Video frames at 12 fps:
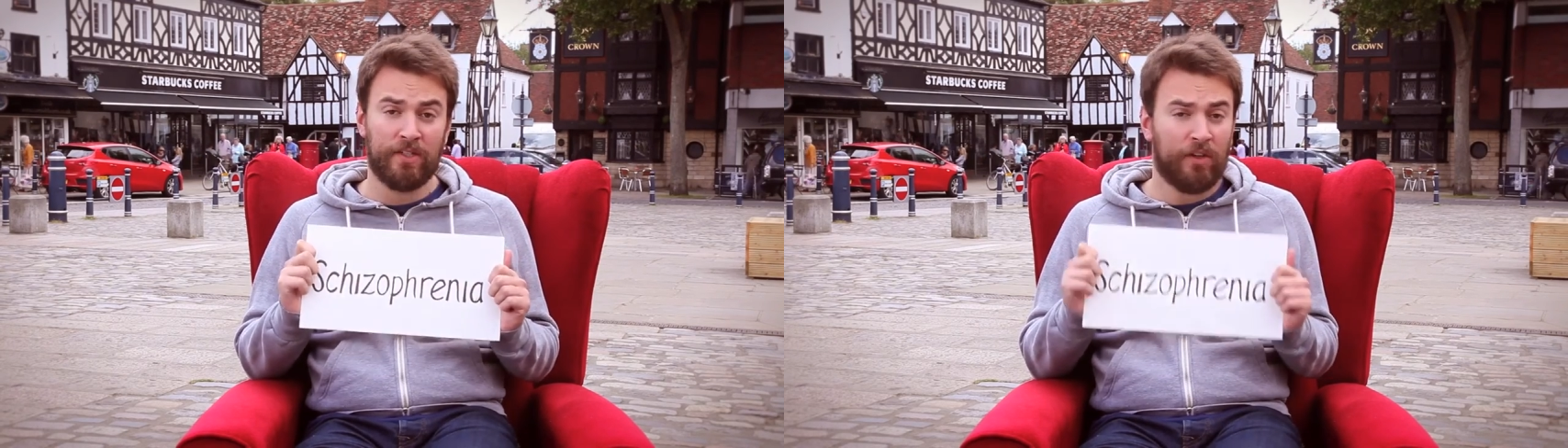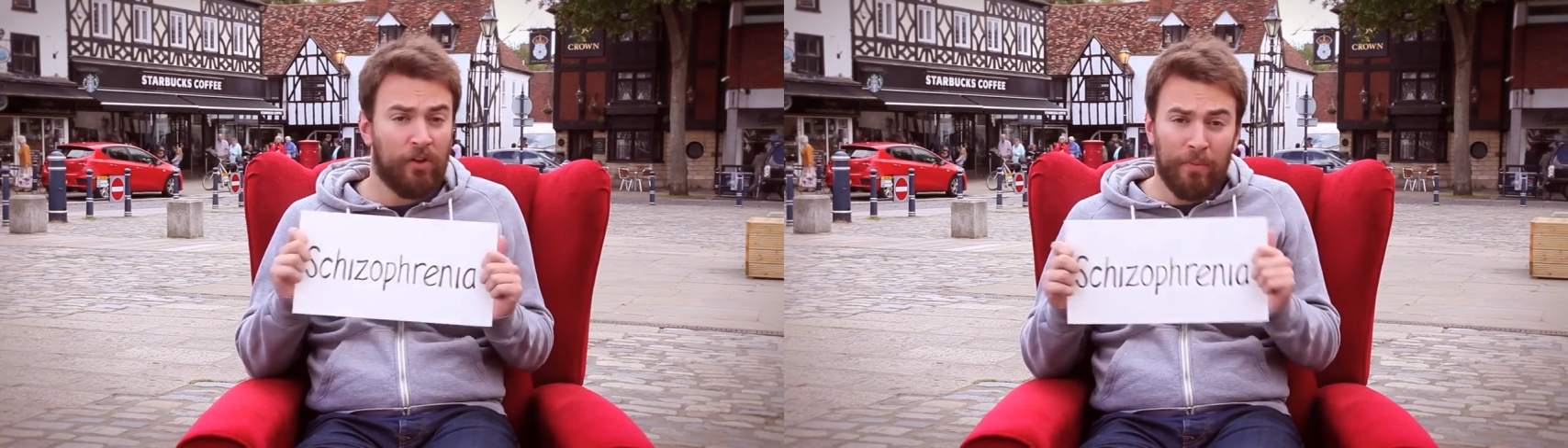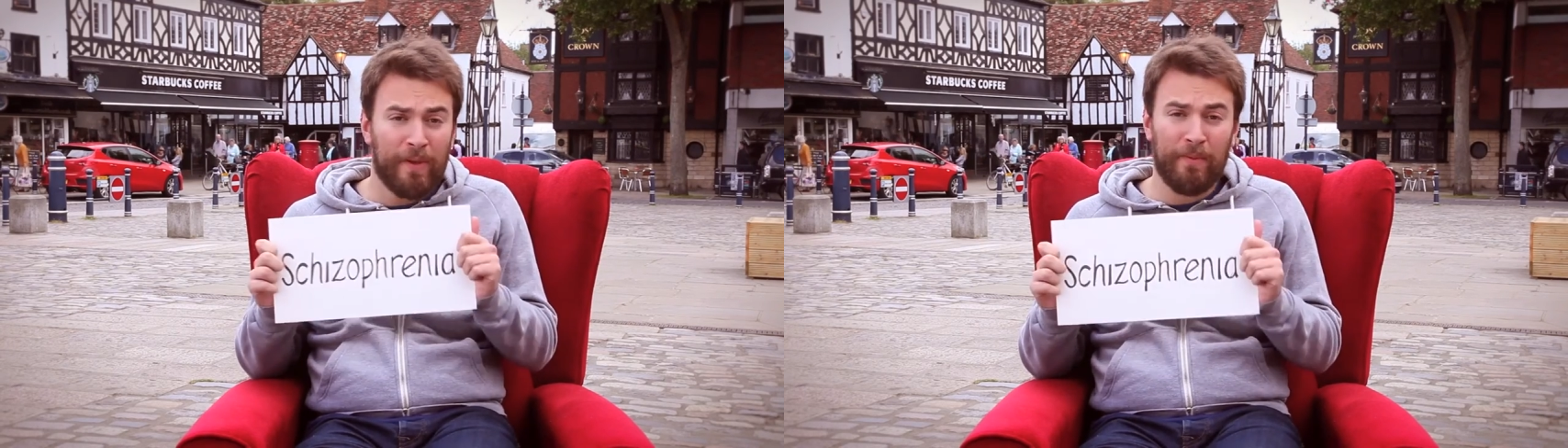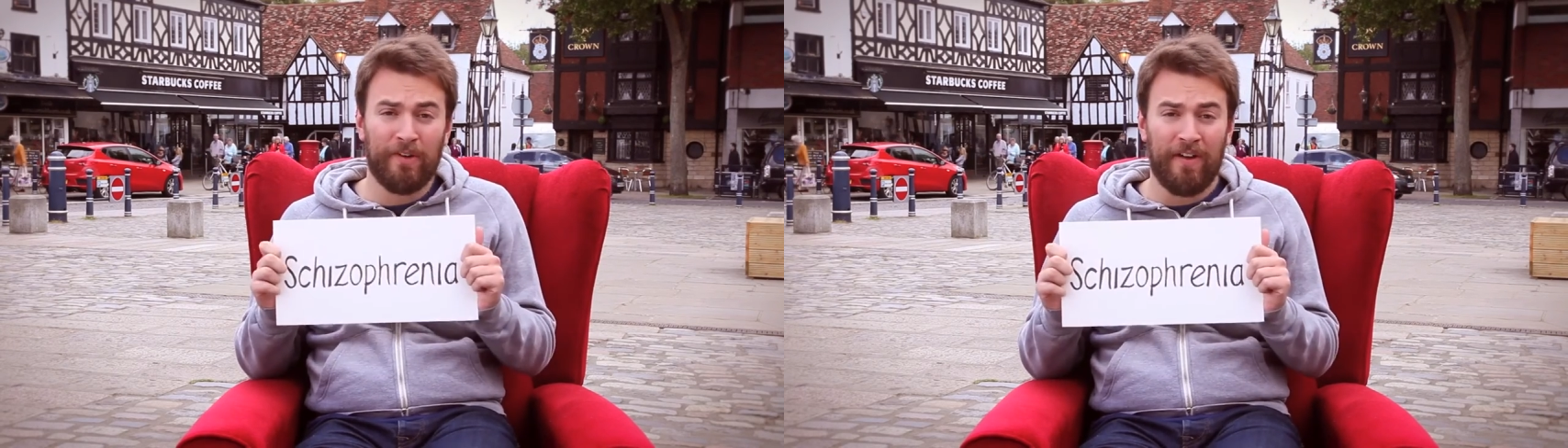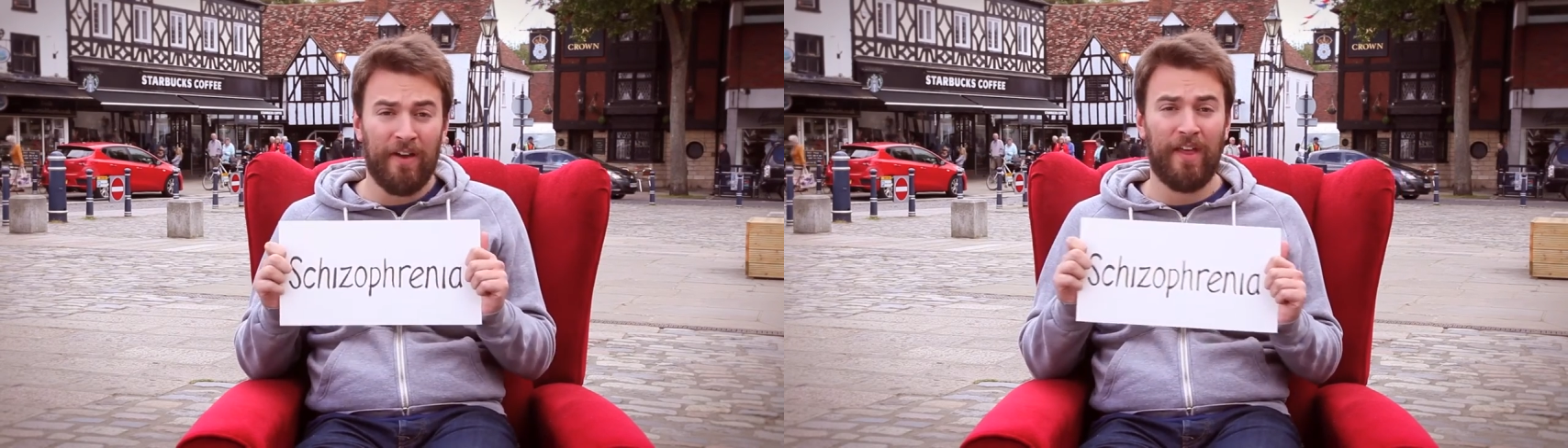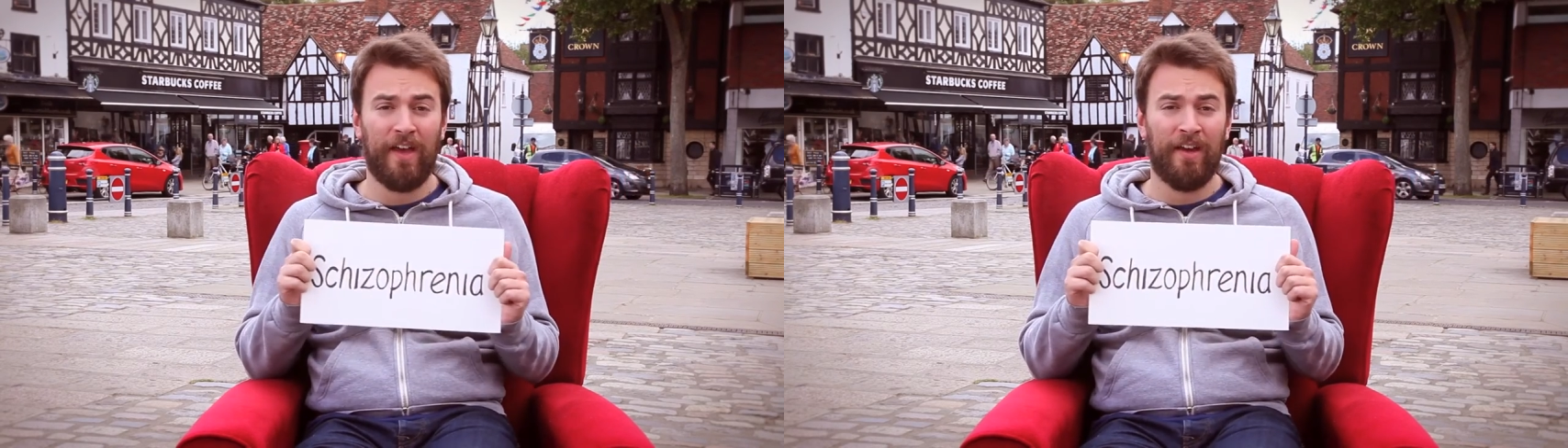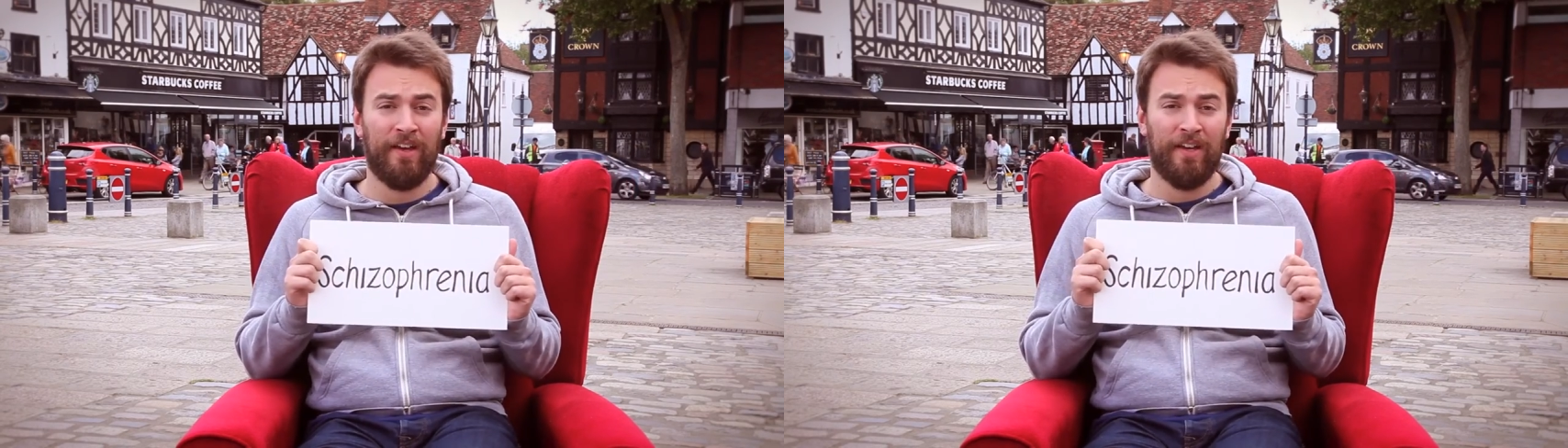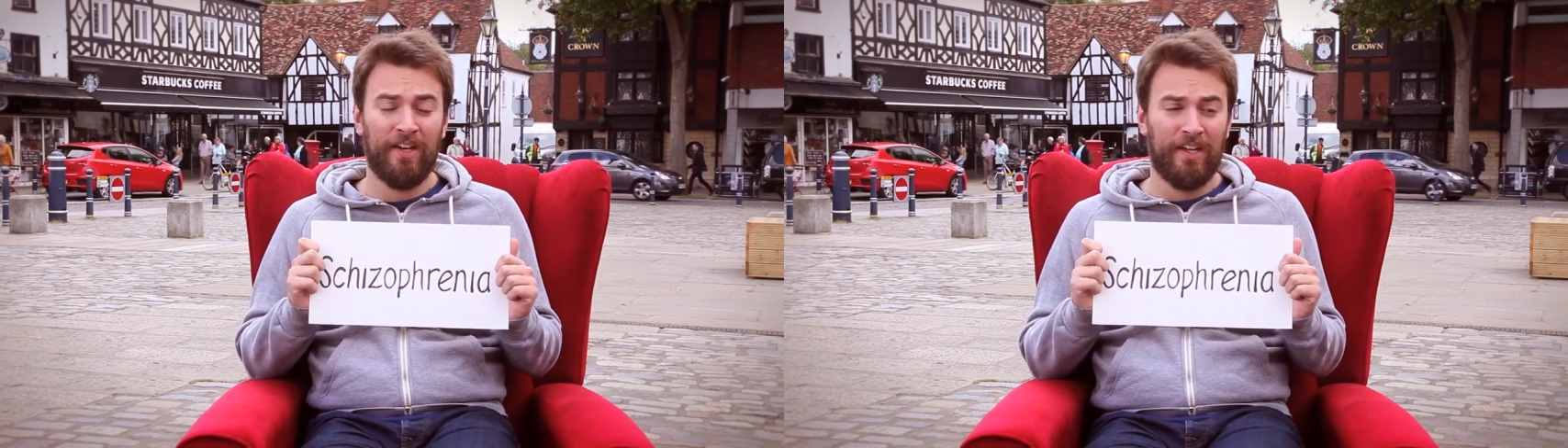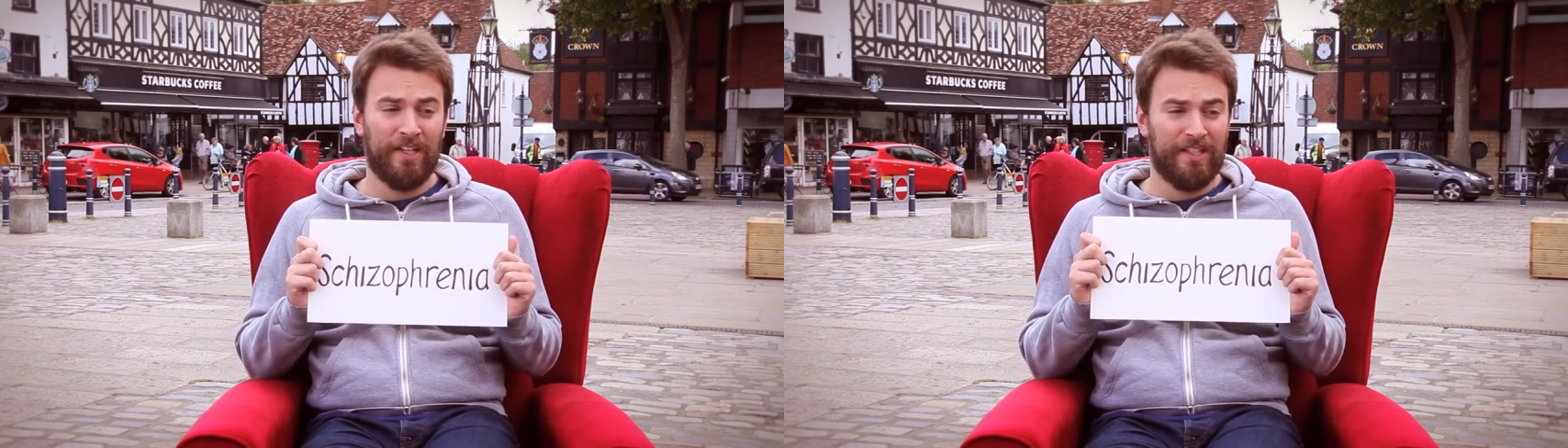A lot of people are out there
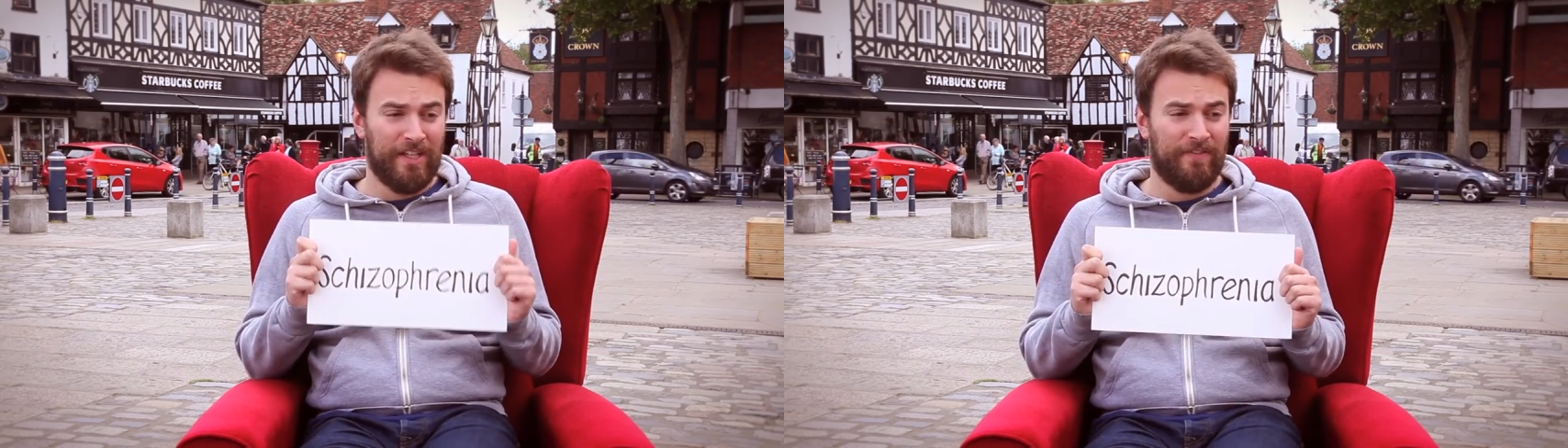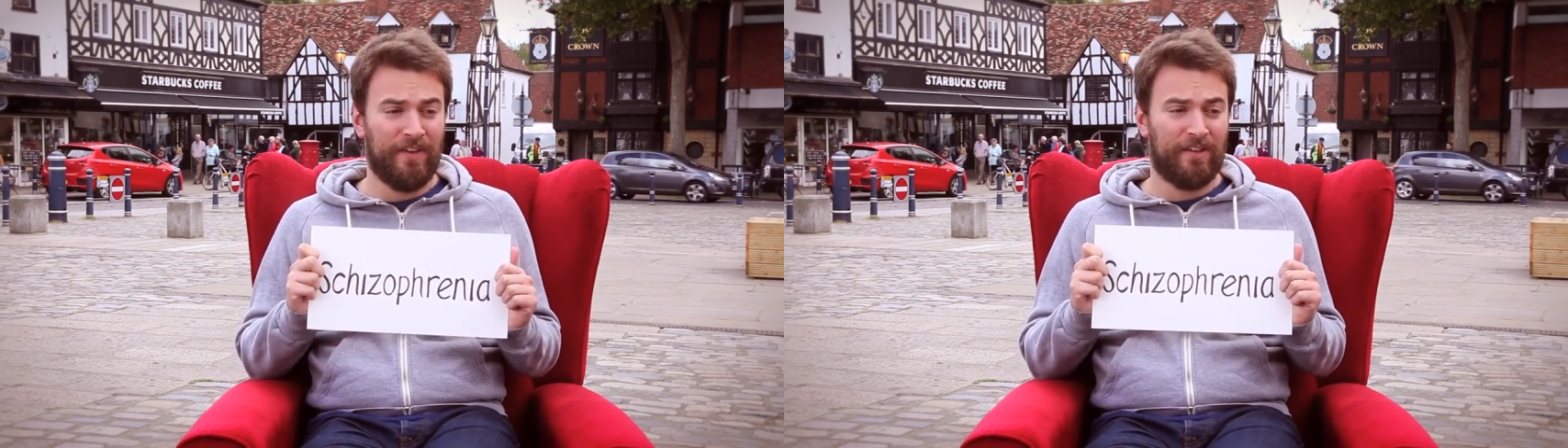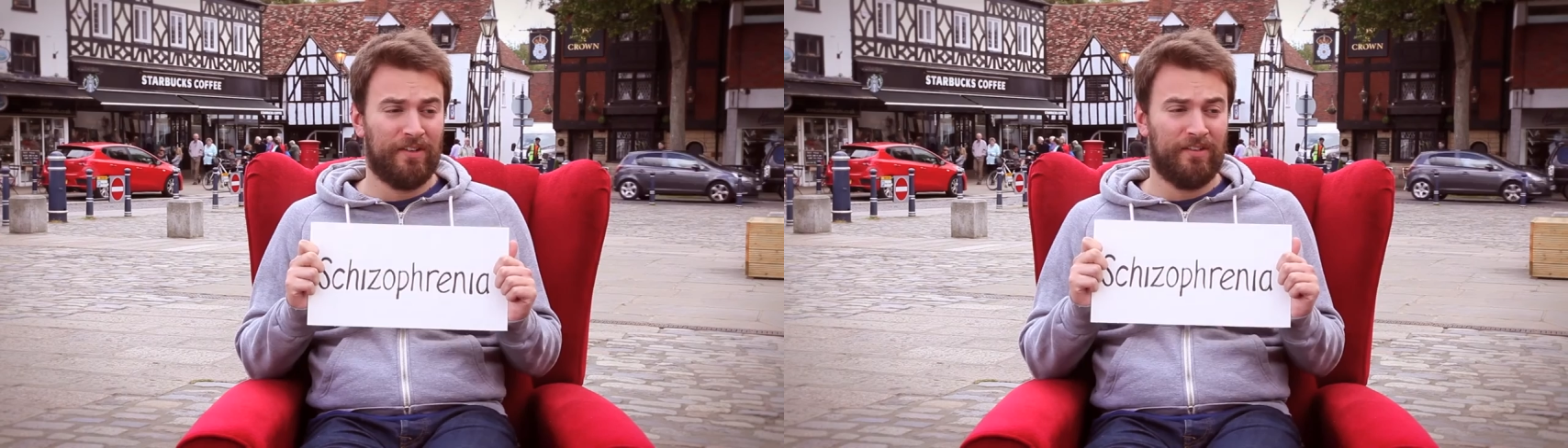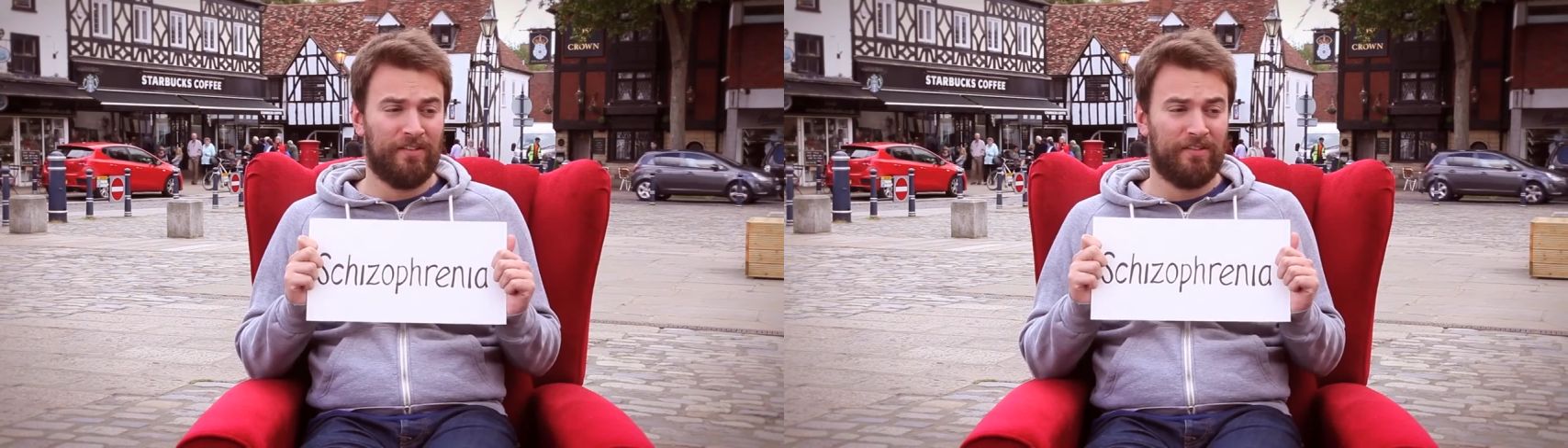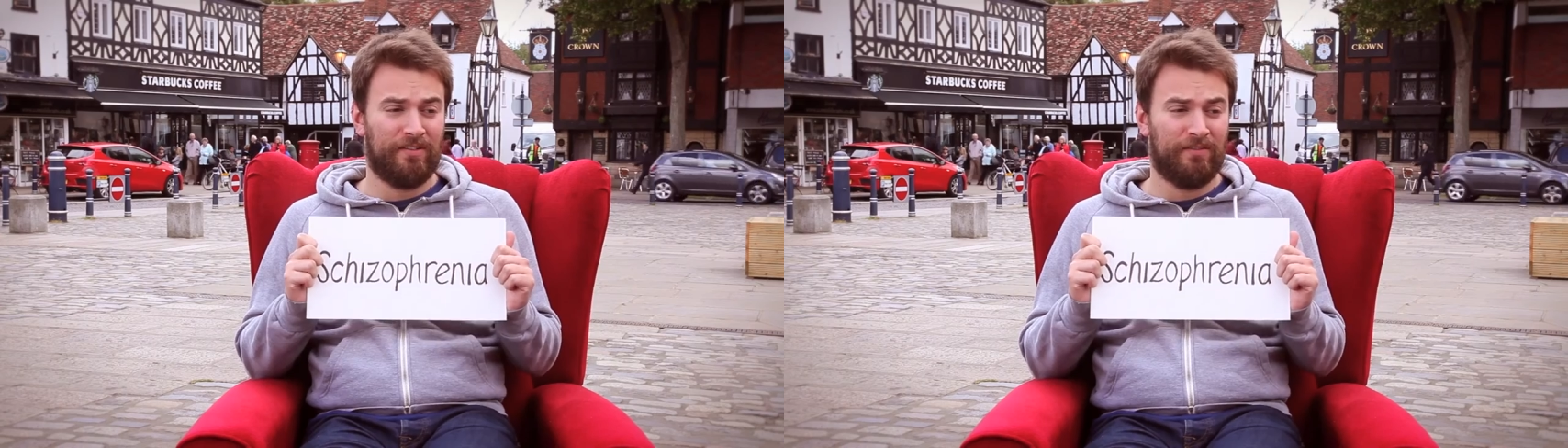living,